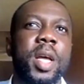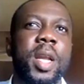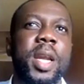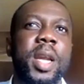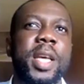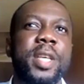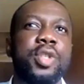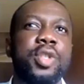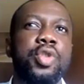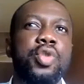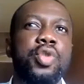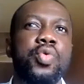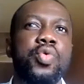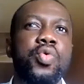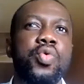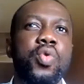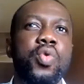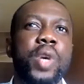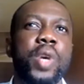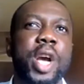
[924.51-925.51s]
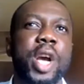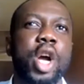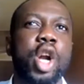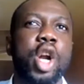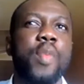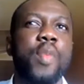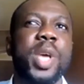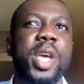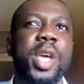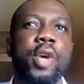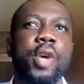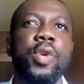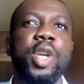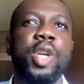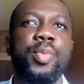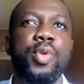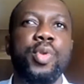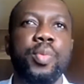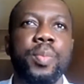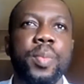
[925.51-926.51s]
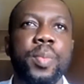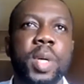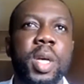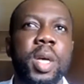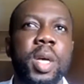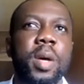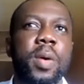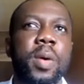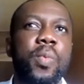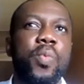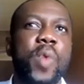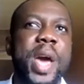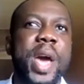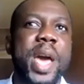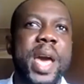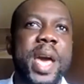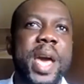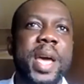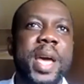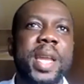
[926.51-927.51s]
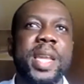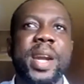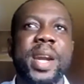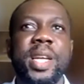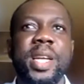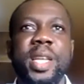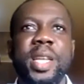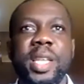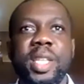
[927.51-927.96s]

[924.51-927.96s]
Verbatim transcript: let's do economic equilibrium where the,